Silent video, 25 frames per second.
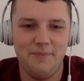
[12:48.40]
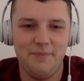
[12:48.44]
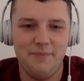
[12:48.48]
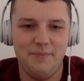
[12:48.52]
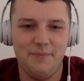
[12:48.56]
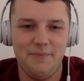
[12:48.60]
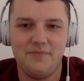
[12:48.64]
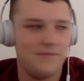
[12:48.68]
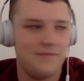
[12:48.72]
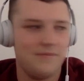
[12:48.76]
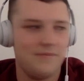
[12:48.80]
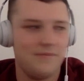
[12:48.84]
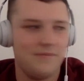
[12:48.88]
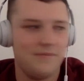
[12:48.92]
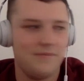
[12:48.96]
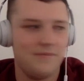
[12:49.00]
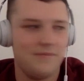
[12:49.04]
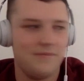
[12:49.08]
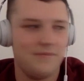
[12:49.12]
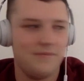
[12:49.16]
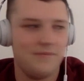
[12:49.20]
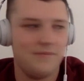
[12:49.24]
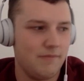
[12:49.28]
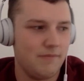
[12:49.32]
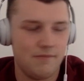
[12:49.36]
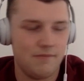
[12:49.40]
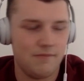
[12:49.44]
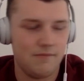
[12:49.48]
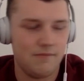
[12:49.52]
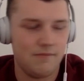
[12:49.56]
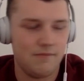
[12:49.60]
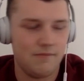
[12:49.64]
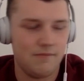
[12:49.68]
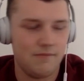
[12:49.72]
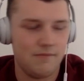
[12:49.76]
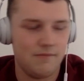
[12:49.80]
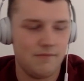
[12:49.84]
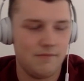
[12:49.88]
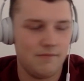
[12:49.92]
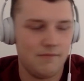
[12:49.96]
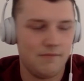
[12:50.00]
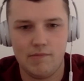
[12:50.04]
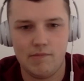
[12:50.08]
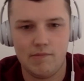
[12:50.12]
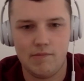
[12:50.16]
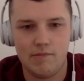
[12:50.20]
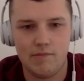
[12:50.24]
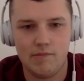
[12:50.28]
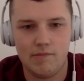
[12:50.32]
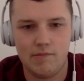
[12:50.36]

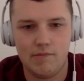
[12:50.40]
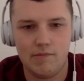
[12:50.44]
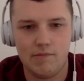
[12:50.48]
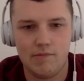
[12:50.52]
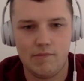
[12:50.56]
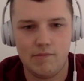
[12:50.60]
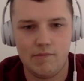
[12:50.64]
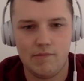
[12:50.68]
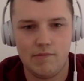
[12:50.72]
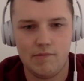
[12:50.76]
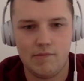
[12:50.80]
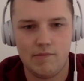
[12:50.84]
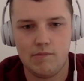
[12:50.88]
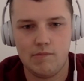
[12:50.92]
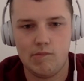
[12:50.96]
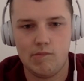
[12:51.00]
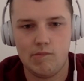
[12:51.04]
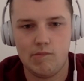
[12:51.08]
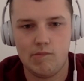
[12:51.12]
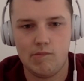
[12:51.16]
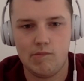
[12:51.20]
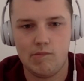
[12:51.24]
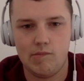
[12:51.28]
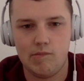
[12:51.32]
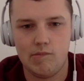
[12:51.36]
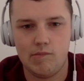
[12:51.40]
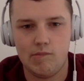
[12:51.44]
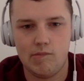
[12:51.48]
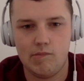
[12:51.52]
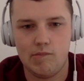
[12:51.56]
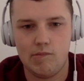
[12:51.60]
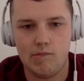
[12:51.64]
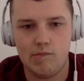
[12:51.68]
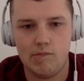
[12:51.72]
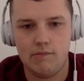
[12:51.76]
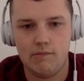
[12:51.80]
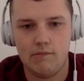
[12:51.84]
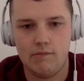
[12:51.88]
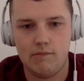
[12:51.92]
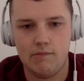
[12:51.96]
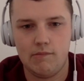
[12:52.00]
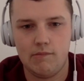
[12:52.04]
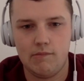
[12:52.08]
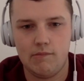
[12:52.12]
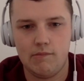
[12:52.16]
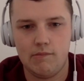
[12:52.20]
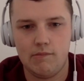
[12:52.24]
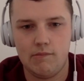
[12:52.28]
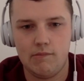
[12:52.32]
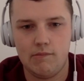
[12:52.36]

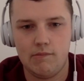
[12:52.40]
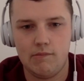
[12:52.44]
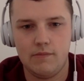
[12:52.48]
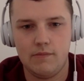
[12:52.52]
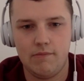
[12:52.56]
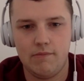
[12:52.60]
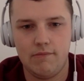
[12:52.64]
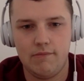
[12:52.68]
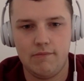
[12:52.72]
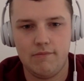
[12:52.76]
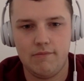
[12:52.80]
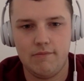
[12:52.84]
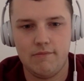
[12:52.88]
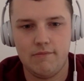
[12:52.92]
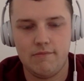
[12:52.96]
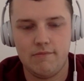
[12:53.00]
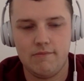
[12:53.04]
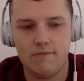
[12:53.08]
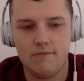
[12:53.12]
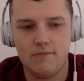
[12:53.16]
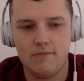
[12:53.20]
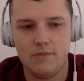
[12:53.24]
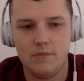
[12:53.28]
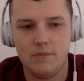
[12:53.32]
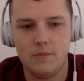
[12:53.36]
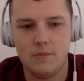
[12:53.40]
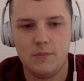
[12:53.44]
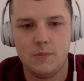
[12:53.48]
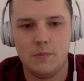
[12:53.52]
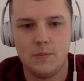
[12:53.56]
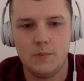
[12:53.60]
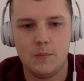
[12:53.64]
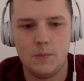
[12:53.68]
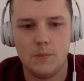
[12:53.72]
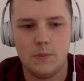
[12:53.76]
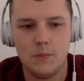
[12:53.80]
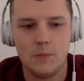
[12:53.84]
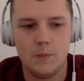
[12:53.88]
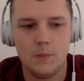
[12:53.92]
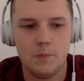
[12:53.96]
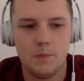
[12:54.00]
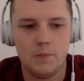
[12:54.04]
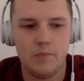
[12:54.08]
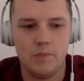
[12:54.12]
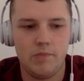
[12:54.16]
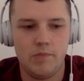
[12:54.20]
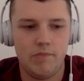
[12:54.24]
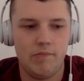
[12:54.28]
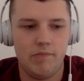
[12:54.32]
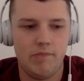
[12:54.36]

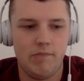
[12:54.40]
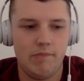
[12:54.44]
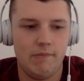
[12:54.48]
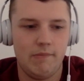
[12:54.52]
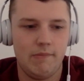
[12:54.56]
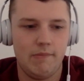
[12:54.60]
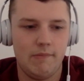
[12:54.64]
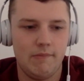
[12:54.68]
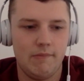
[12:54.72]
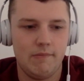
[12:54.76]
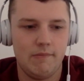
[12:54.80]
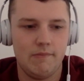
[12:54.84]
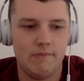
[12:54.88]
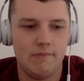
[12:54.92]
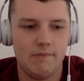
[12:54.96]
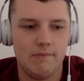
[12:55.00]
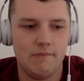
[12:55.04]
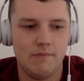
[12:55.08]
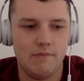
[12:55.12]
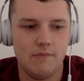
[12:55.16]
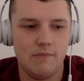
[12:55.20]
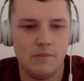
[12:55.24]
(silent)